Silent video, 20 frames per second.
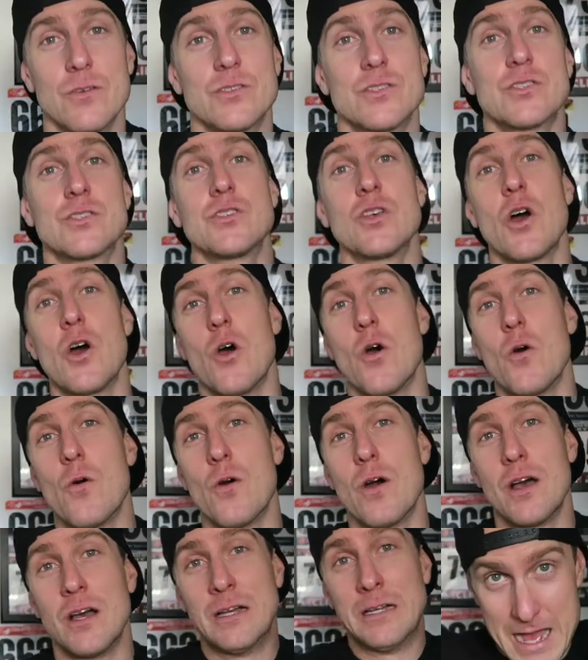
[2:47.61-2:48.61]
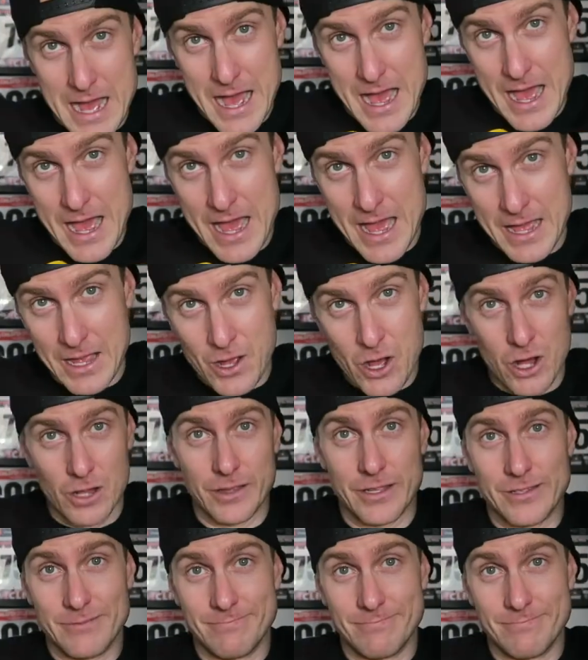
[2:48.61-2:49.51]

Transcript: So I called